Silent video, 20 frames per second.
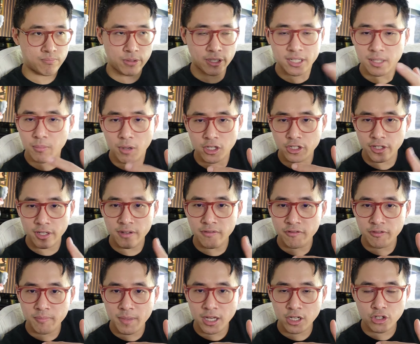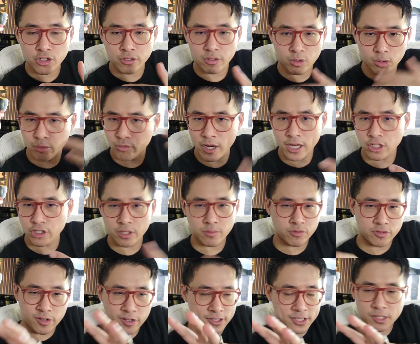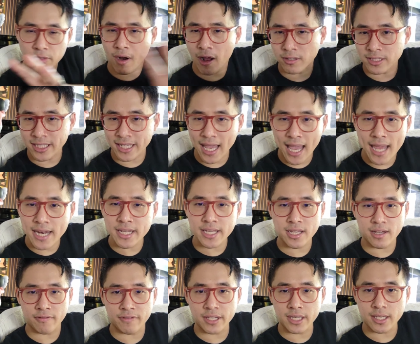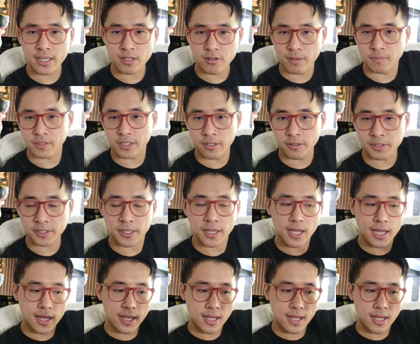pretty much the informational regime surrounding any of the cryptos.